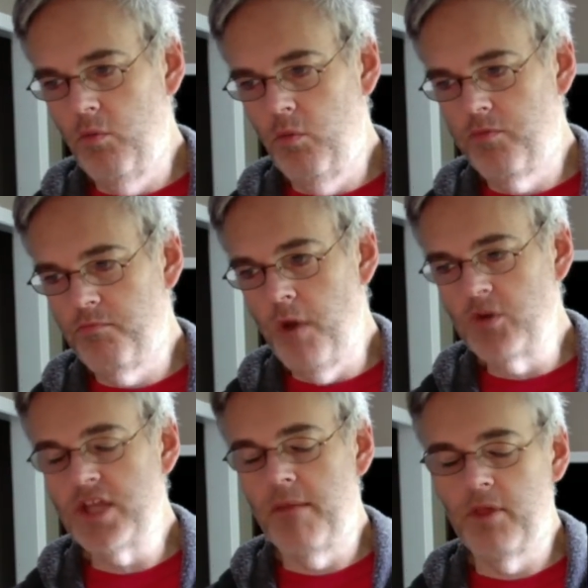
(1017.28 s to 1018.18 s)

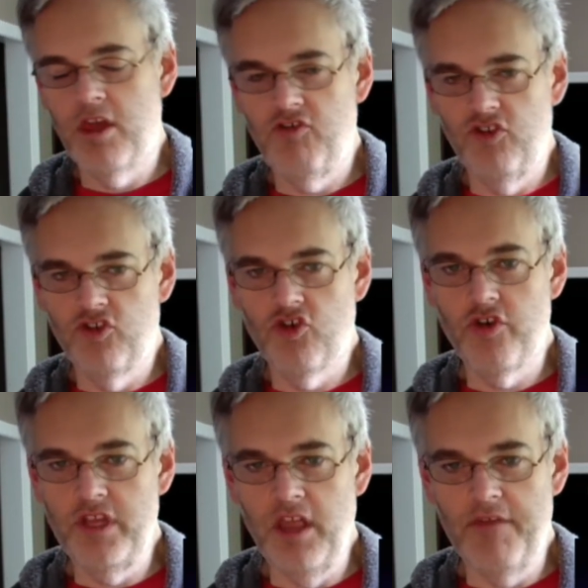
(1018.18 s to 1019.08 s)
most applications
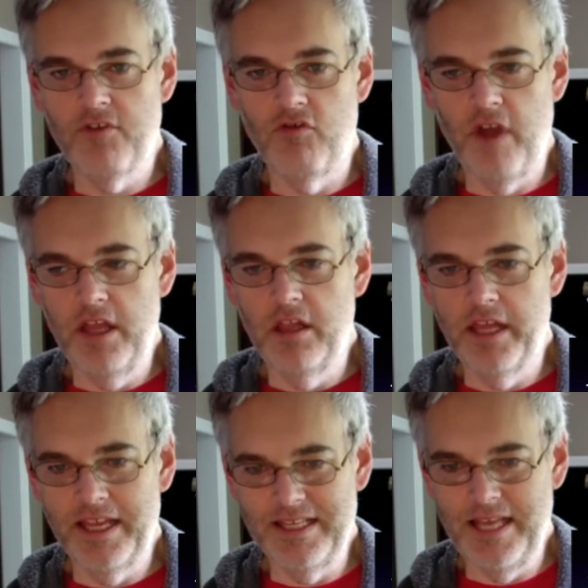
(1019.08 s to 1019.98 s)
treat left and right click
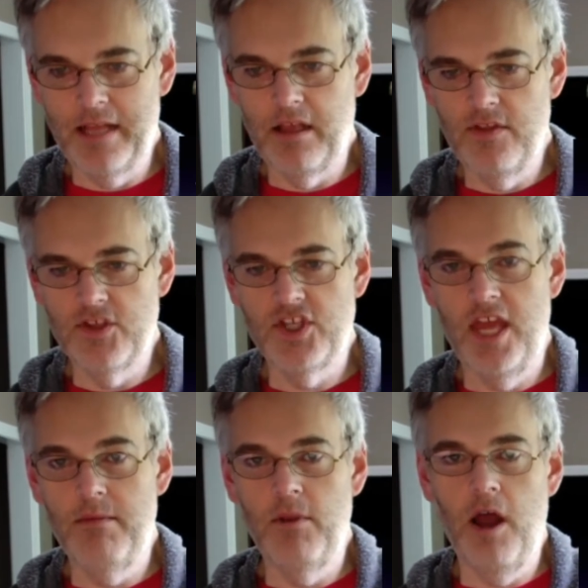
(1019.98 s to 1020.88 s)
exactly the
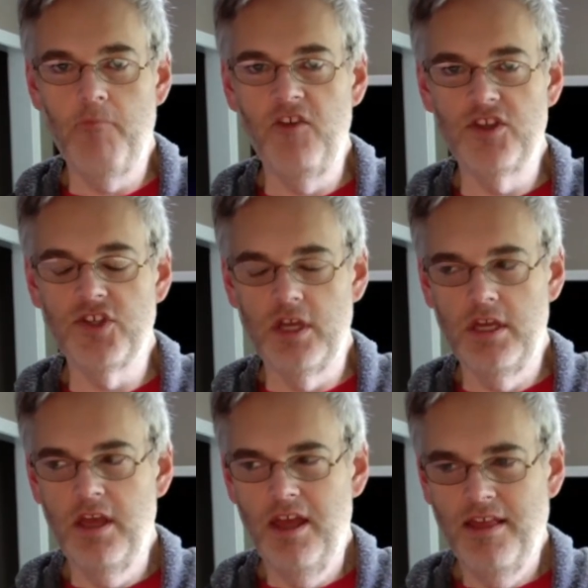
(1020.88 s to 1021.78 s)
same, and obviously
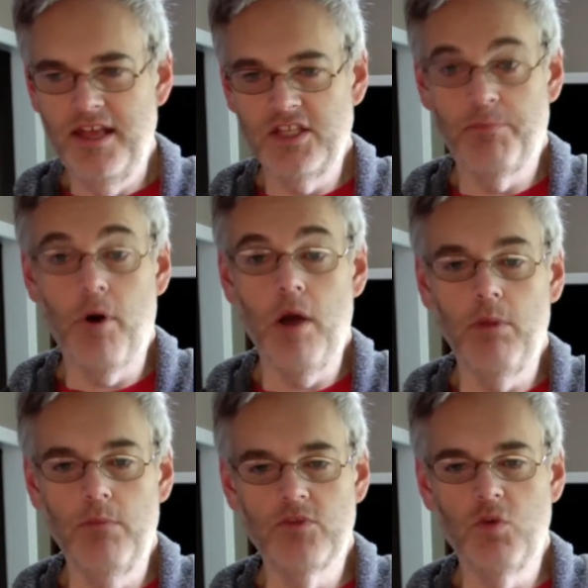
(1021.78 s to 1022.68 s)
that's a
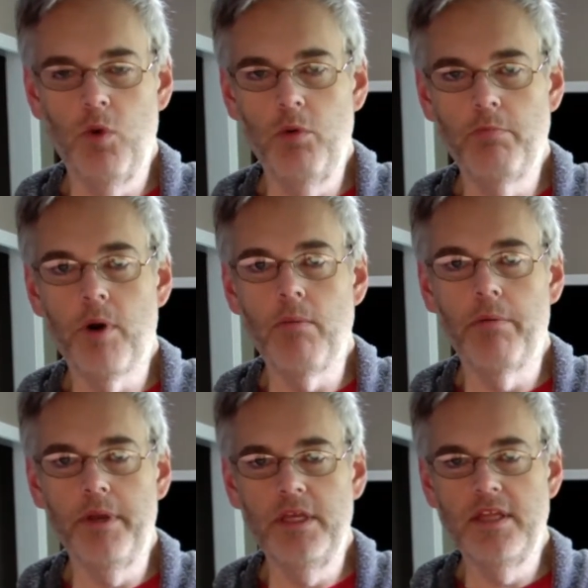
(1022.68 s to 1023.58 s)
problem, so we would
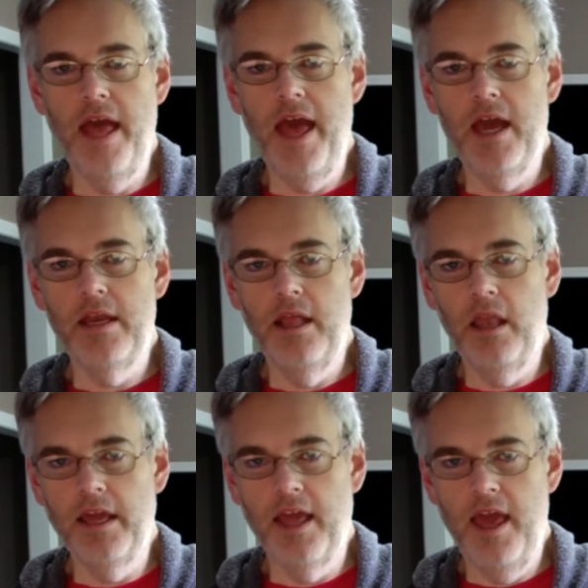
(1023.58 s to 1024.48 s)
probably need to add
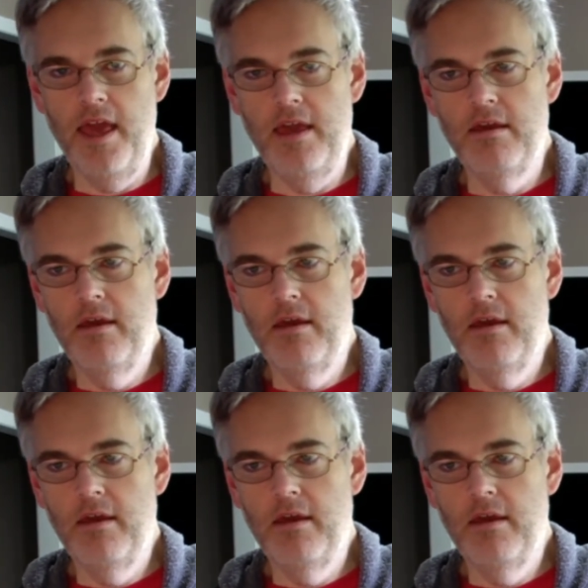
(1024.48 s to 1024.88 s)
like a